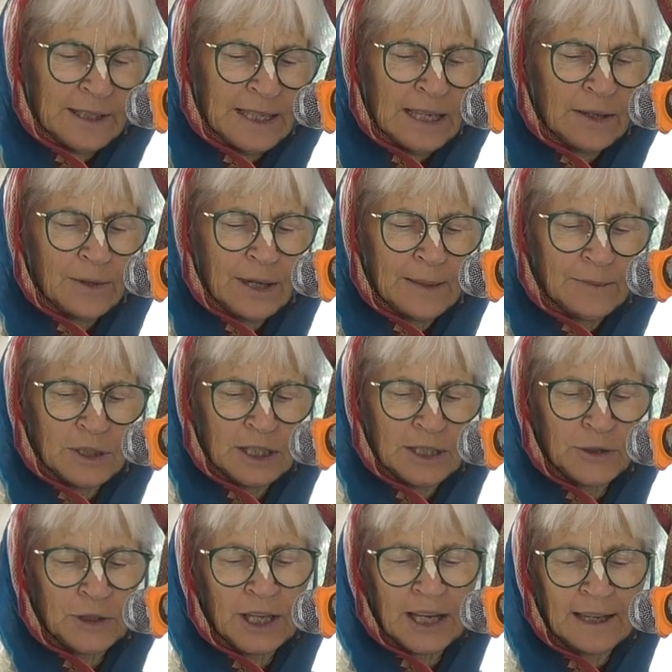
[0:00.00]
Now,
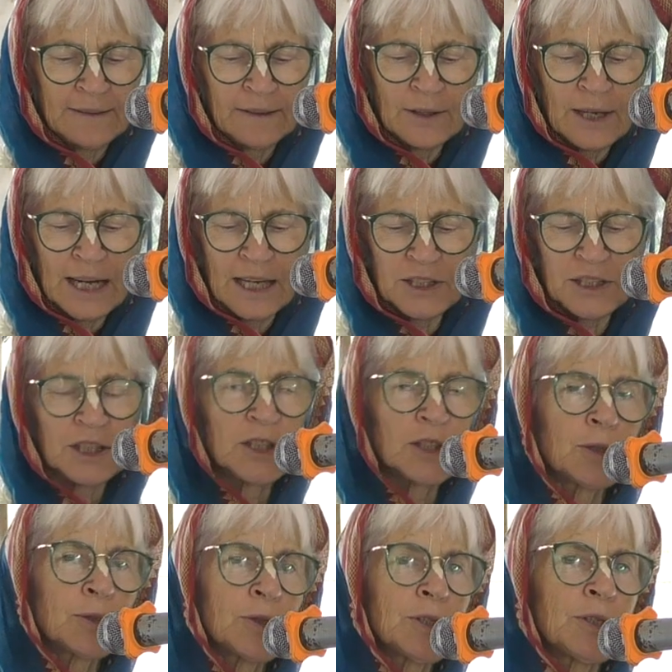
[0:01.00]
Ramchandra Kaviraj is
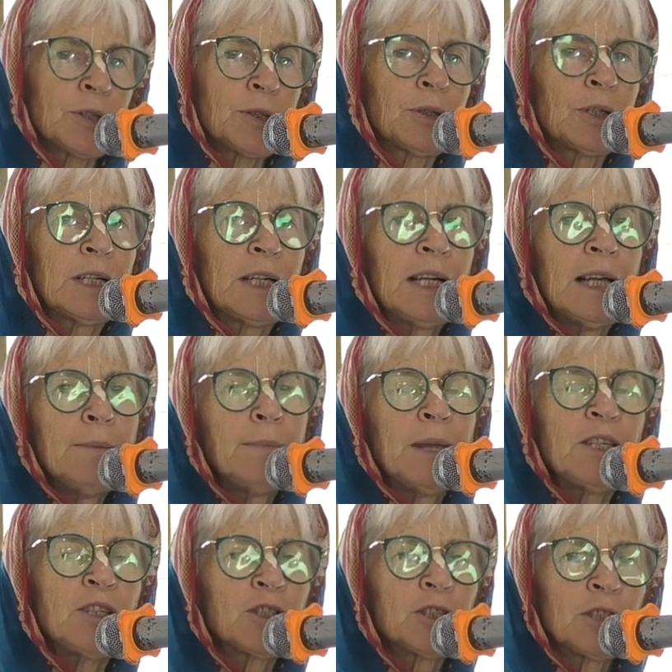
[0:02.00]
also
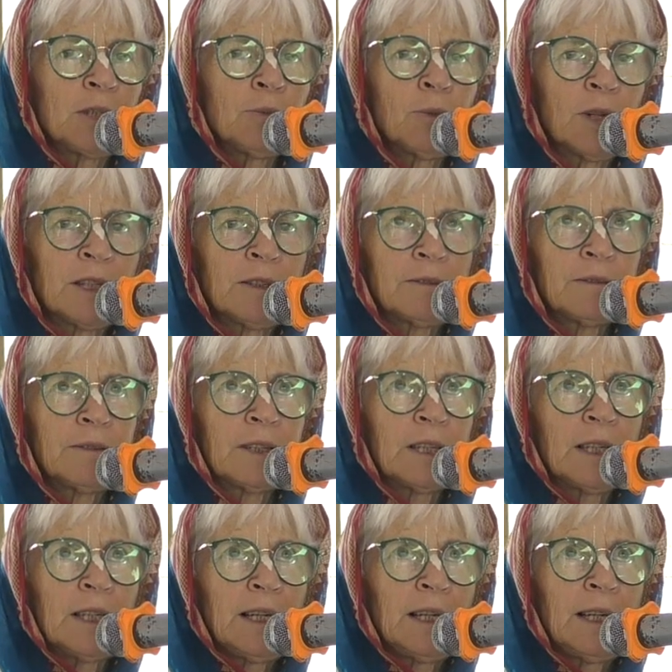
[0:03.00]
mentioned in one of
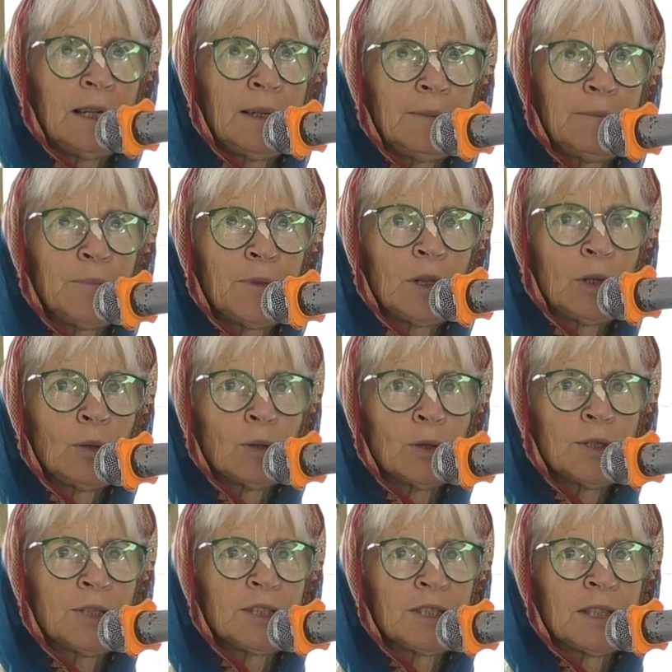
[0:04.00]
the
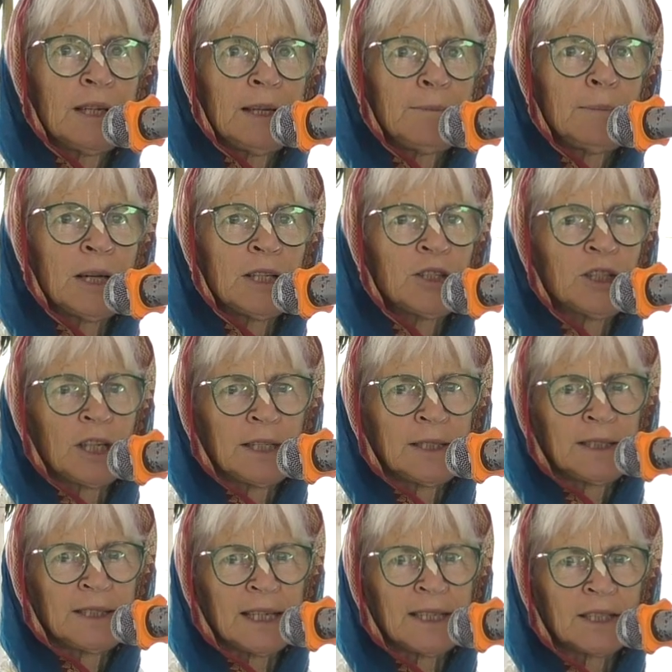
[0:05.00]
Lord's
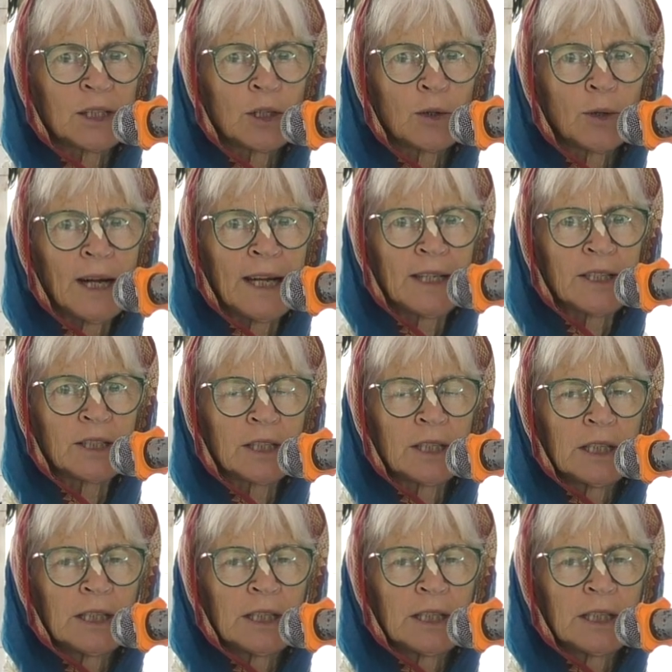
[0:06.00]
bhajans as a great,